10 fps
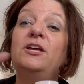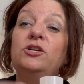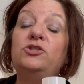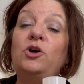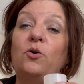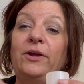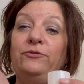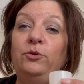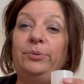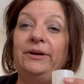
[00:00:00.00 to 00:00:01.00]
So if
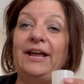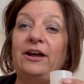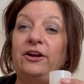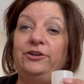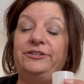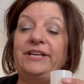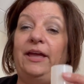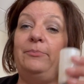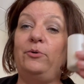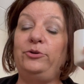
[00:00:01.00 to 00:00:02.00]
you put it out on your
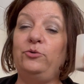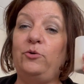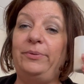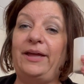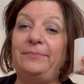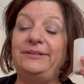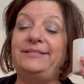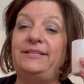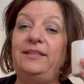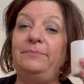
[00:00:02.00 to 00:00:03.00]
table, you will be able to
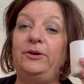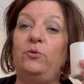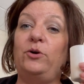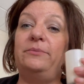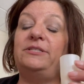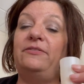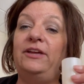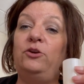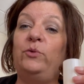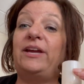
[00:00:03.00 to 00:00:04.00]
see the mealworms, and
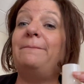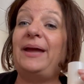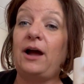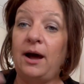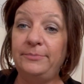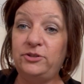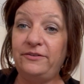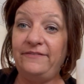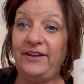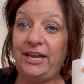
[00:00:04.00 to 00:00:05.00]
then we can make
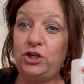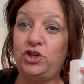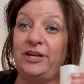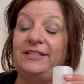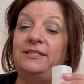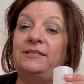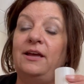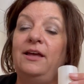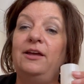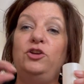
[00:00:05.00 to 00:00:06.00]
observations.
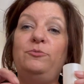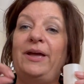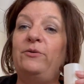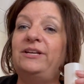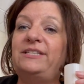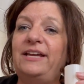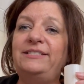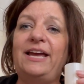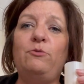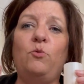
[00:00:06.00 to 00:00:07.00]
You may want to say
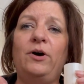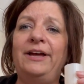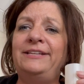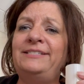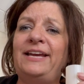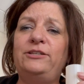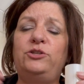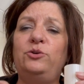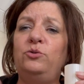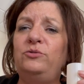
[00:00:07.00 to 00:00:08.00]
day 1, day
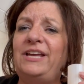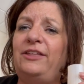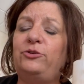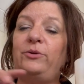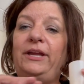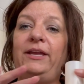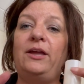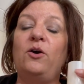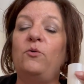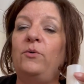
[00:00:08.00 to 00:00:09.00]
2, day
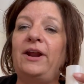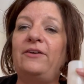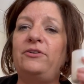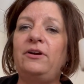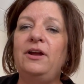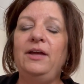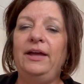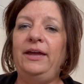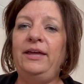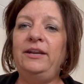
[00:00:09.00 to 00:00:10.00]
3, whatever,
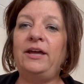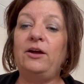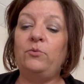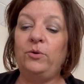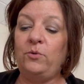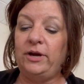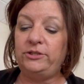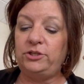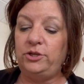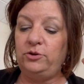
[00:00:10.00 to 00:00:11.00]
and we want
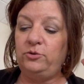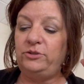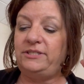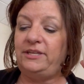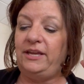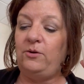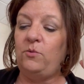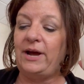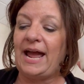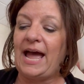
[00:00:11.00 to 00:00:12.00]
to see
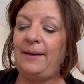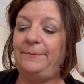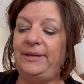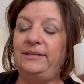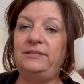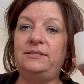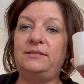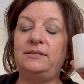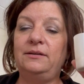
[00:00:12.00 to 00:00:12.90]
what happens